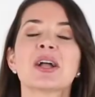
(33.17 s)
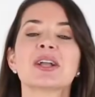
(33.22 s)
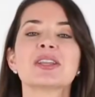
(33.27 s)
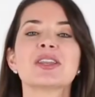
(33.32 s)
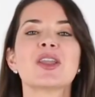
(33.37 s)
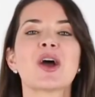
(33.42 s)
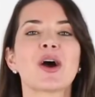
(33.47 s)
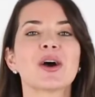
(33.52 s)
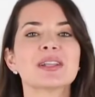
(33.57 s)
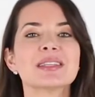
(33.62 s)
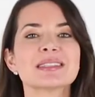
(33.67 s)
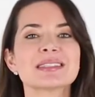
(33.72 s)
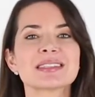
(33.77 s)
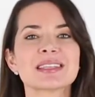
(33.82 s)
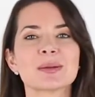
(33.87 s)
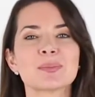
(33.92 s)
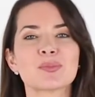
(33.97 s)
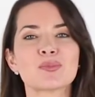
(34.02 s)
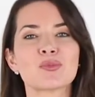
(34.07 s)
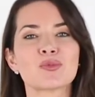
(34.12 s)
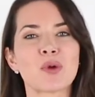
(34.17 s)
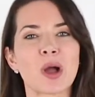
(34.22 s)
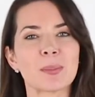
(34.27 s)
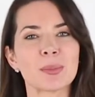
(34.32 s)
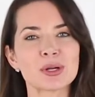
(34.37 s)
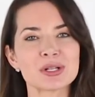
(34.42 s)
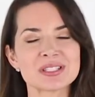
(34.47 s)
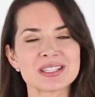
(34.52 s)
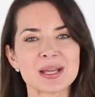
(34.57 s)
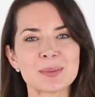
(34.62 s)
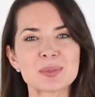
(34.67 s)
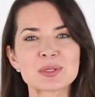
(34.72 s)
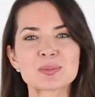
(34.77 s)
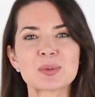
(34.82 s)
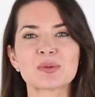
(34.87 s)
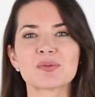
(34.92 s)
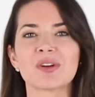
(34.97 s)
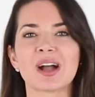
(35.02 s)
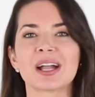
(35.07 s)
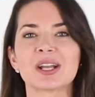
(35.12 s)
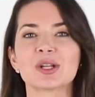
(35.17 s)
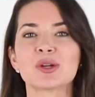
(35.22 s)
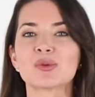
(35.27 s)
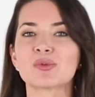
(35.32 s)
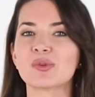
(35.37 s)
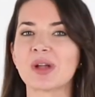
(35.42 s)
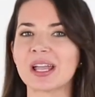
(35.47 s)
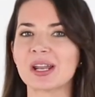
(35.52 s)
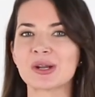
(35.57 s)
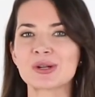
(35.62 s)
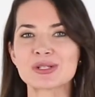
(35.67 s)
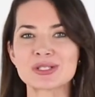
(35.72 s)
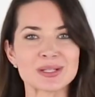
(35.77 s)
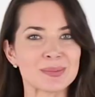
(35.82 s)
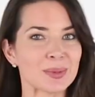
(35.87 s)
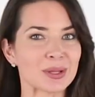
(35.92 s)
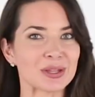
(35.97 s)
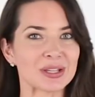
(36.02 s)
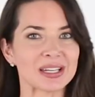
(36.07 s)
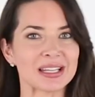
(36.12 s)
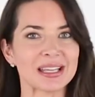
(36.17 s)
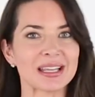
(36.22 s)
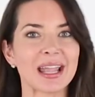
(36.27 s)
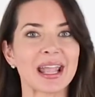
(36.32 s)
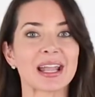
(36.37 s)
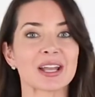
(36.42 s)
Non-slip rubber tips provide greater stability